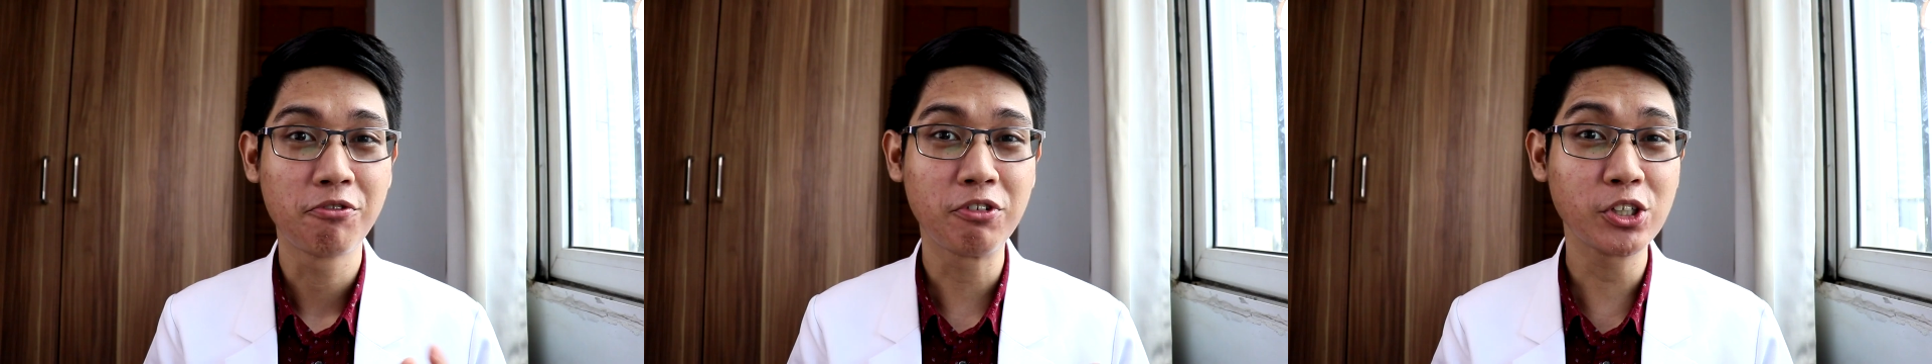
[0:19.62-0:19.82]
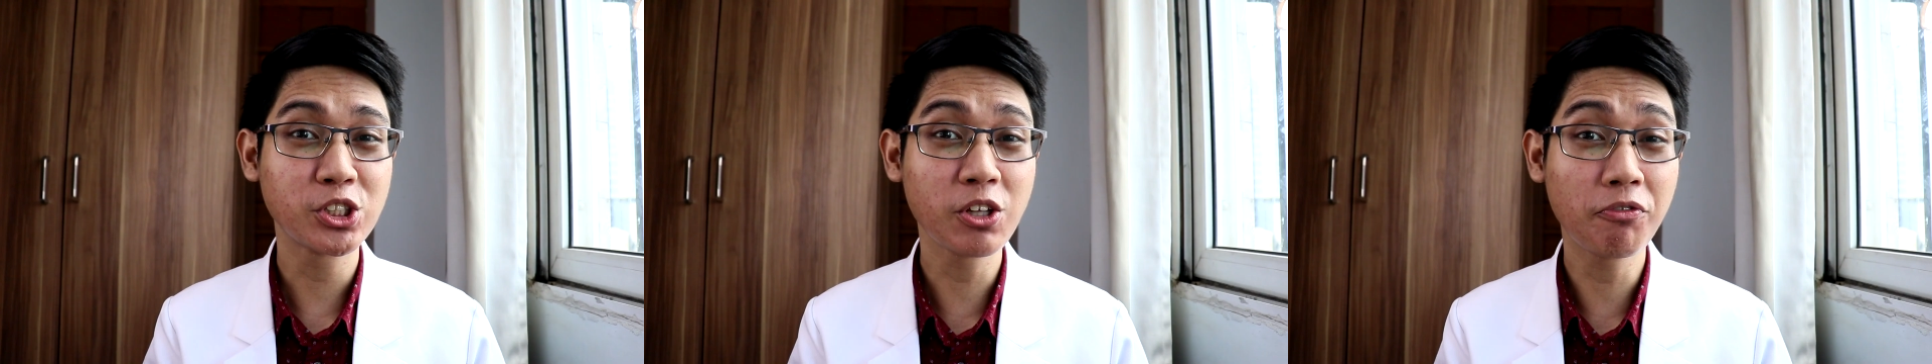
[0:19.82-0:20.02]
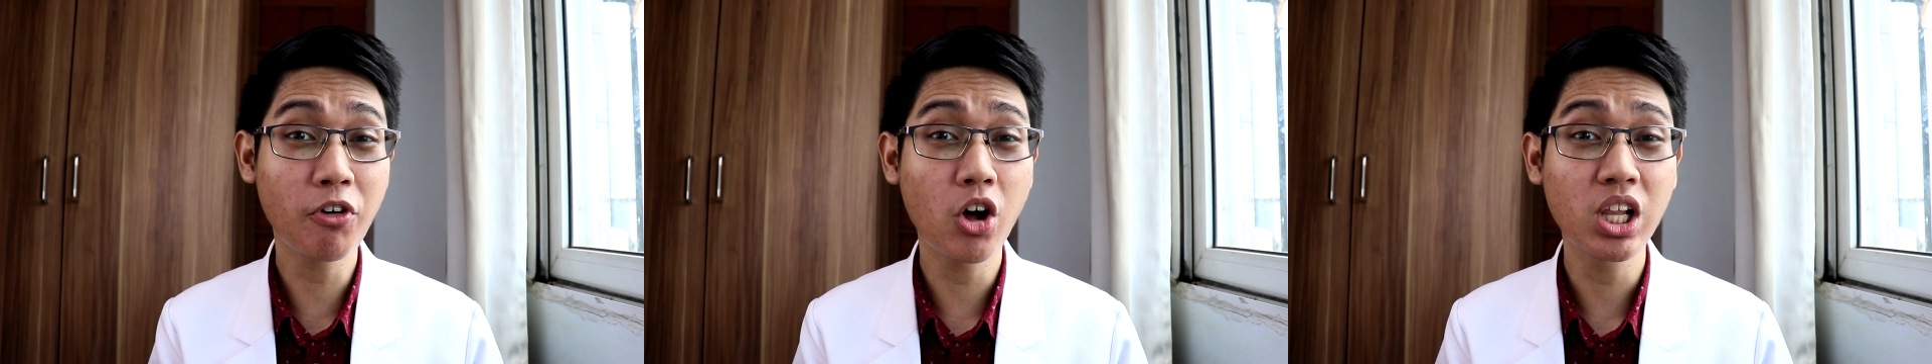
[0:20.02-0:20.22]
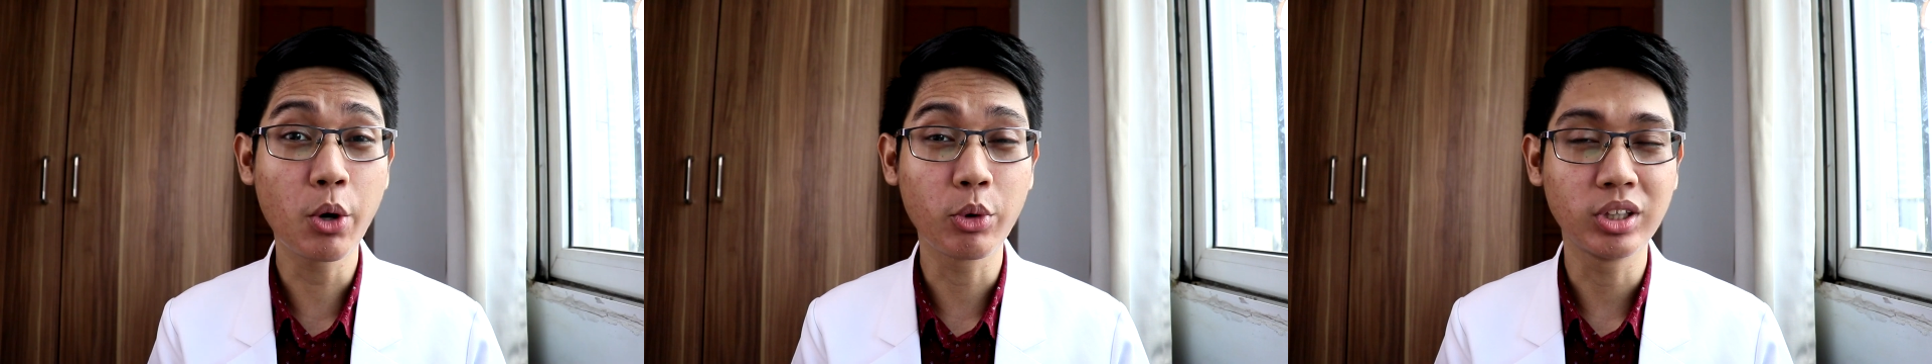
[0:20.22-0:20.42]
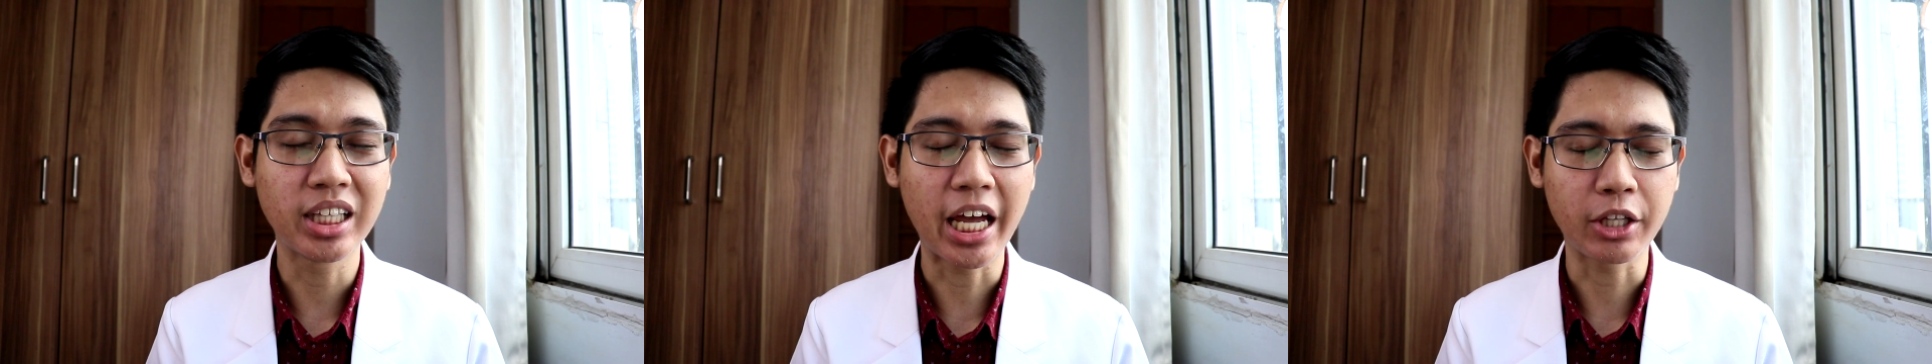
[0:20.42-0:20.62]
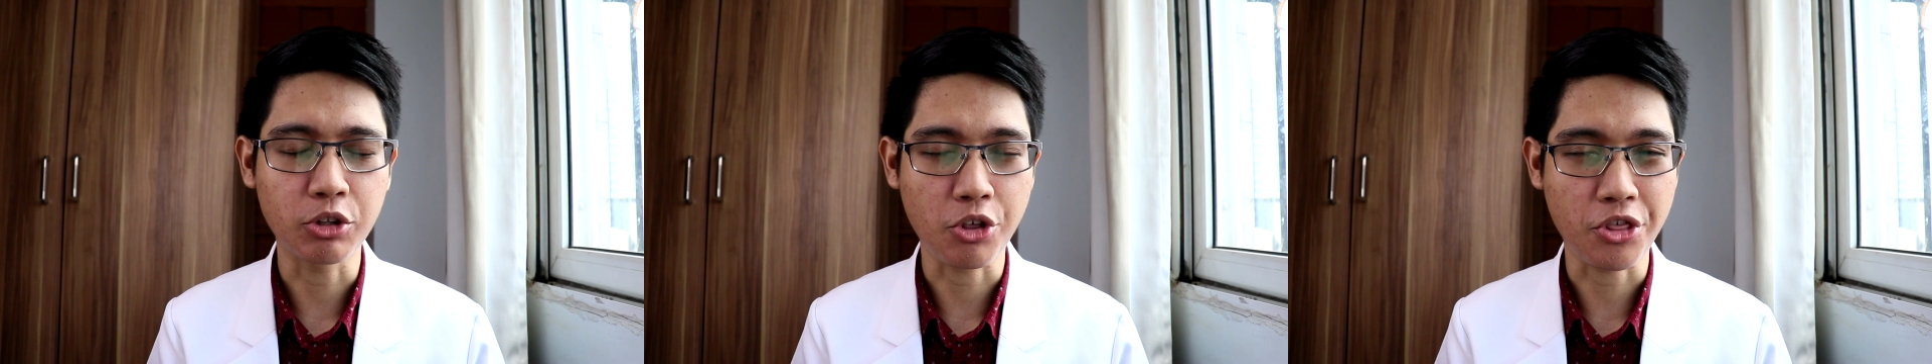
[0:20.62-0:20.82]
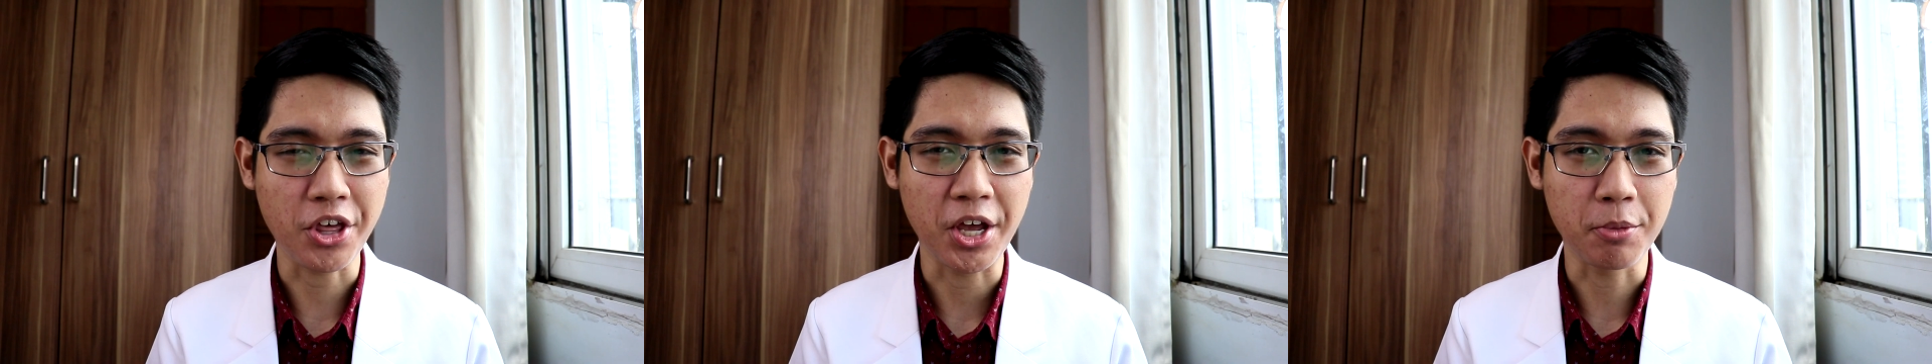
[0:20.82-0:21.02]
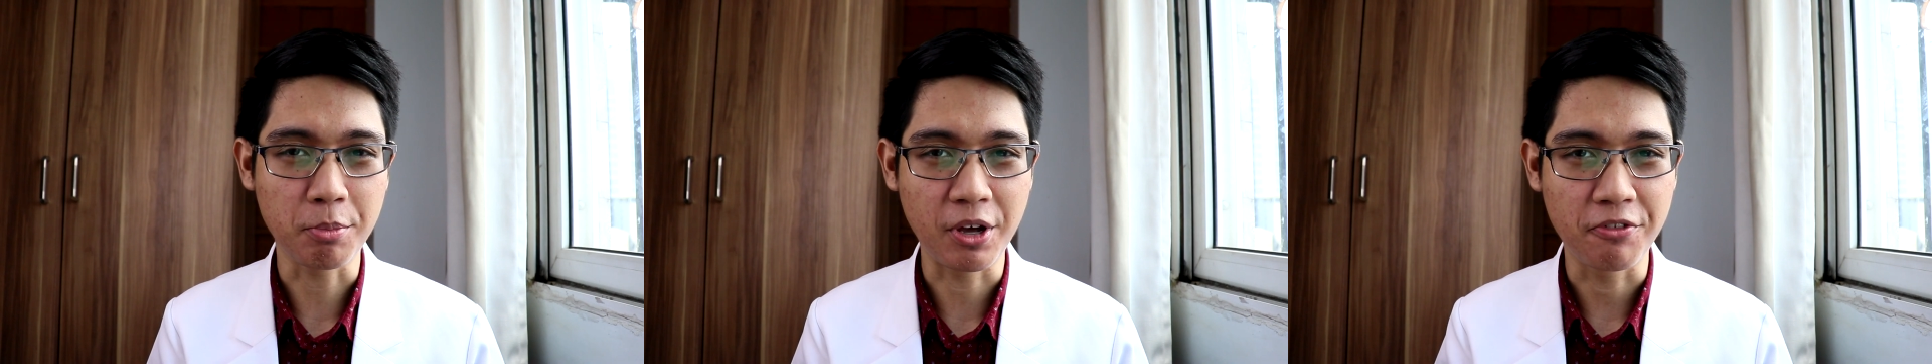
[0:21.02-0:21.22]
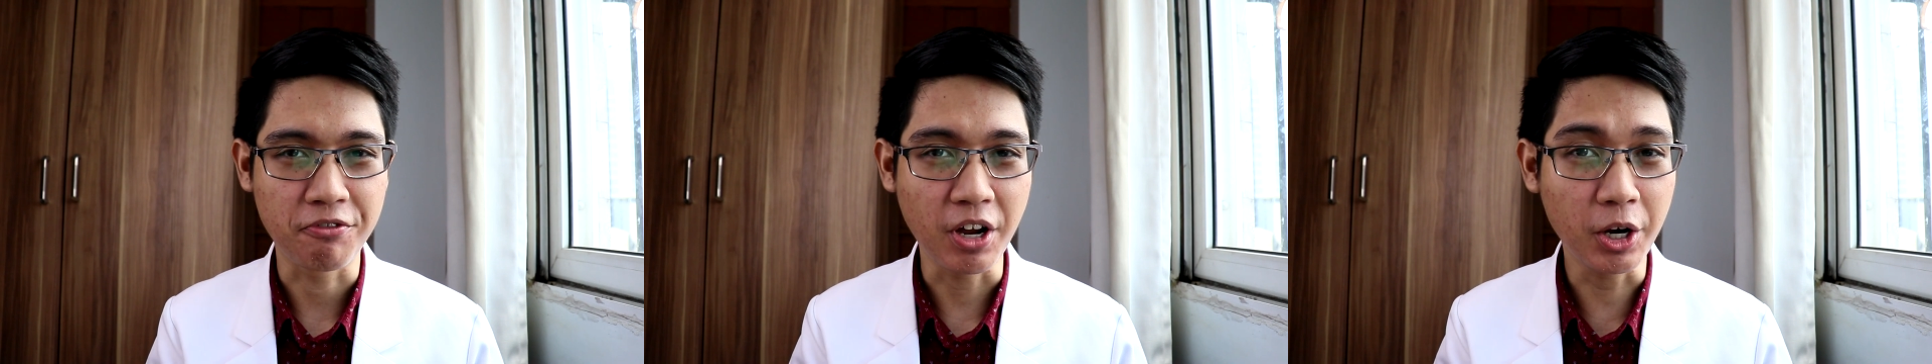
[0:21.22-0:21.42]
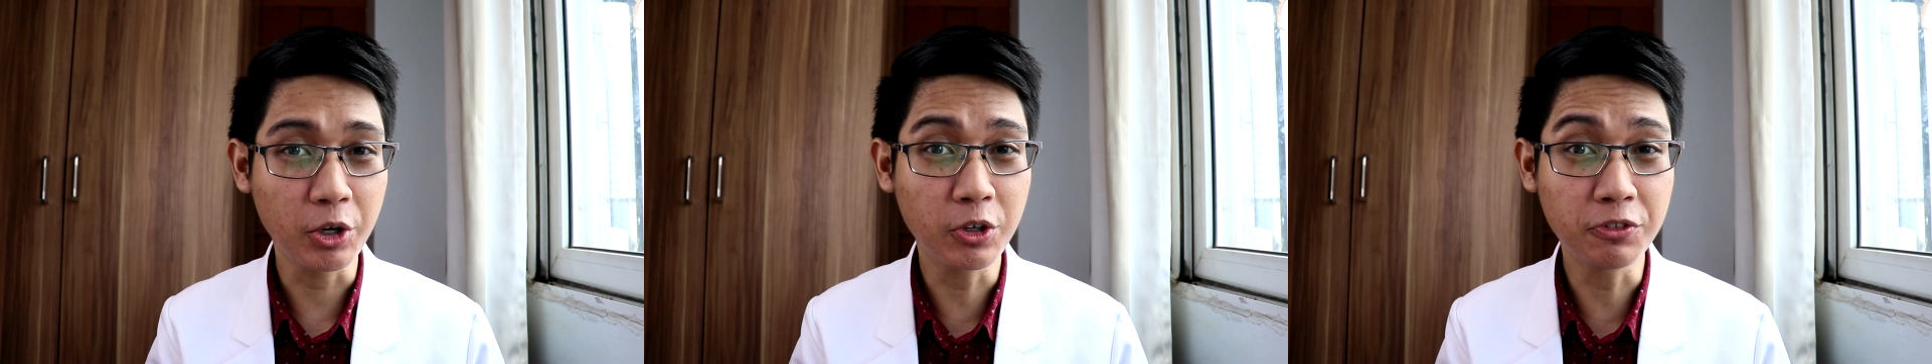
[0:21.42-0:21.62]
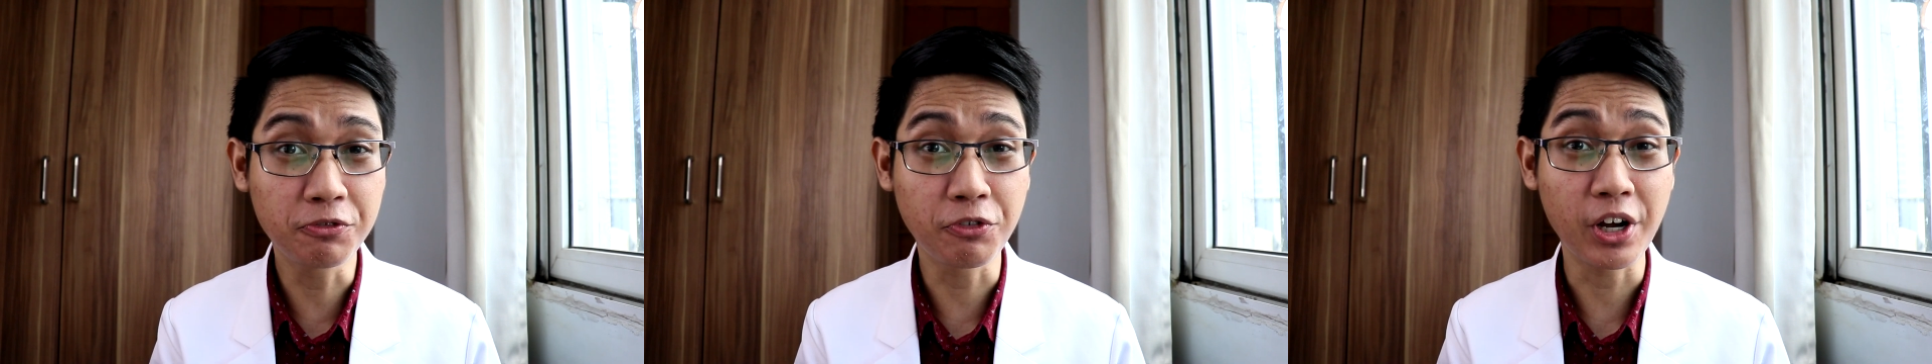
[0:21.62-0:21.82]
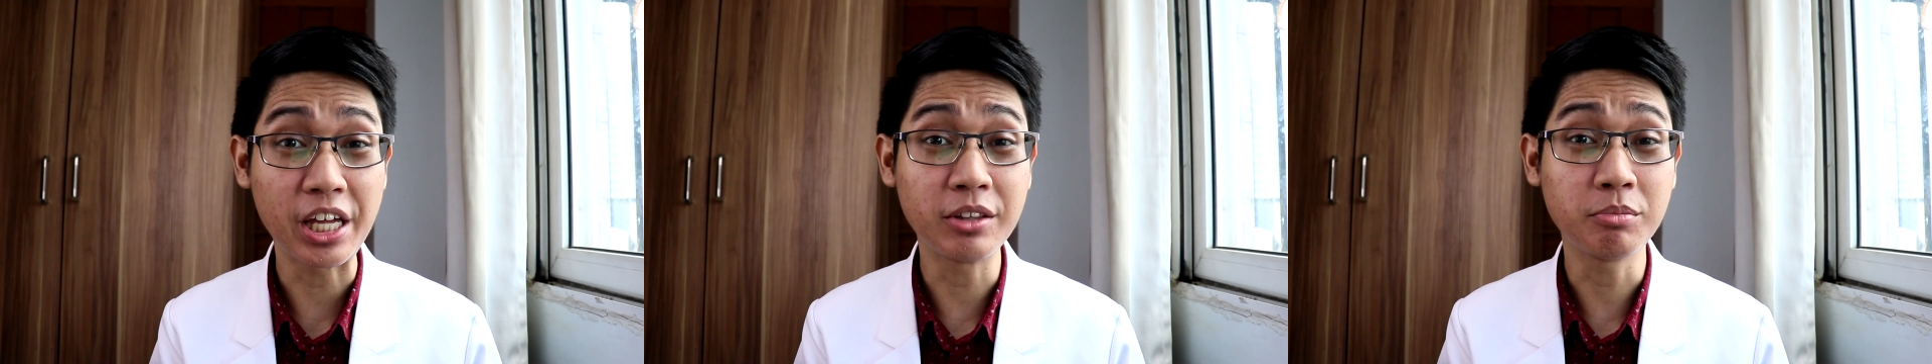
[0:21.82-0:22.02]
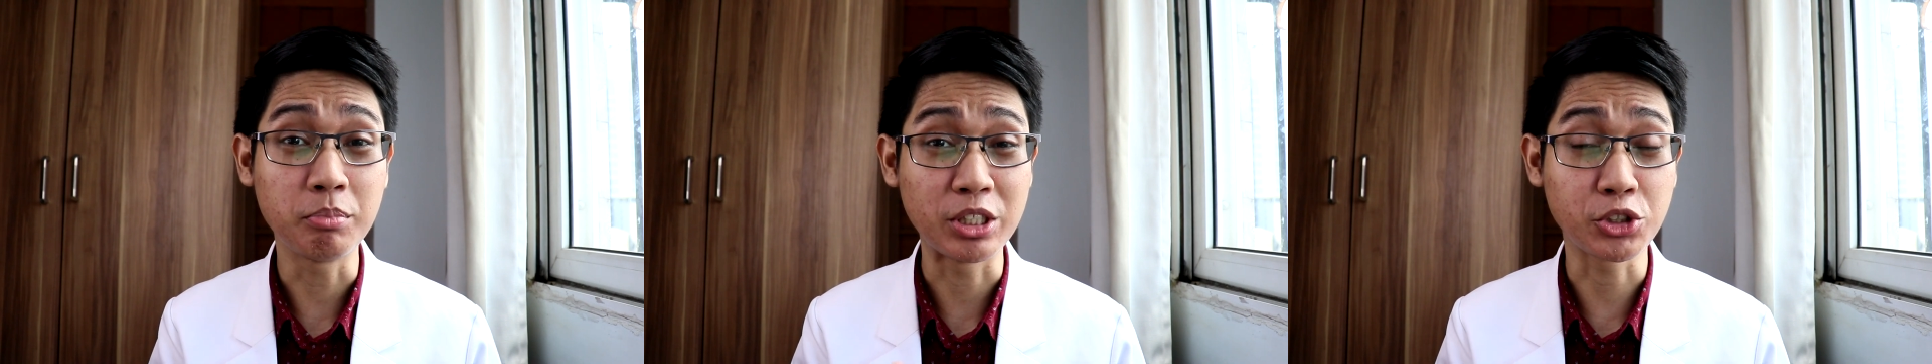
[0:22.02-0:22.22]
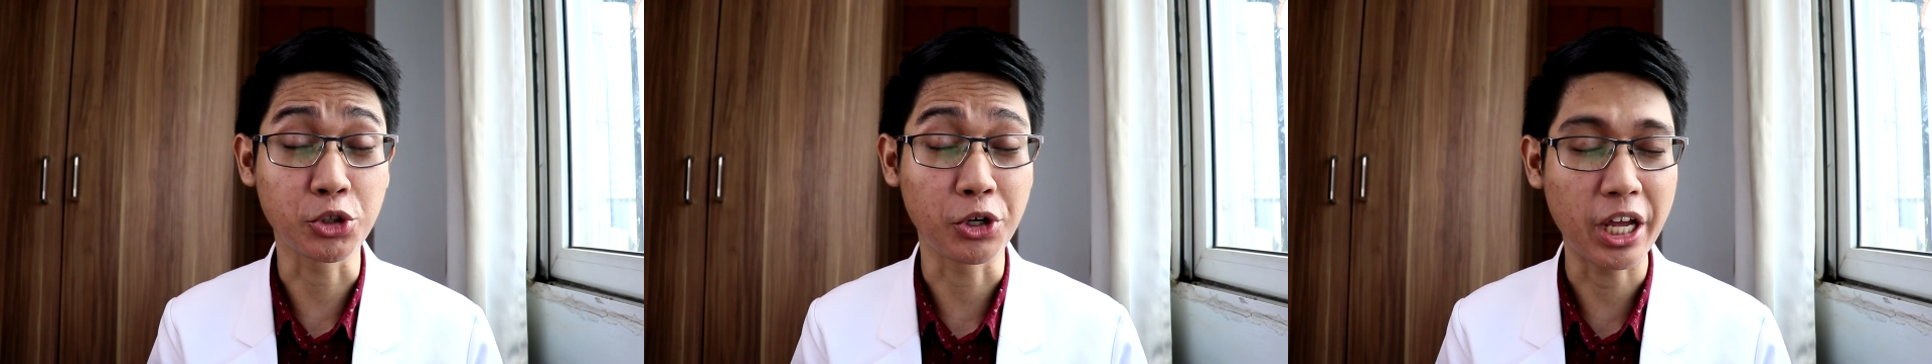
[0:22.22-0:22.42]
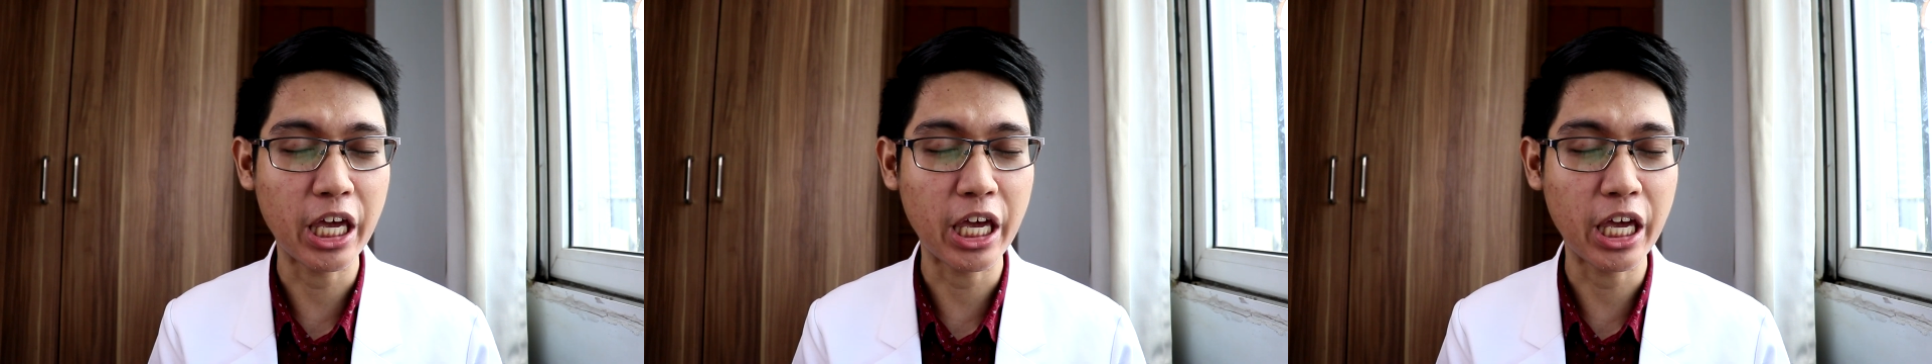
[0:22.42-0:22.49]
First of all, I would like to thank my very good friend, Mr.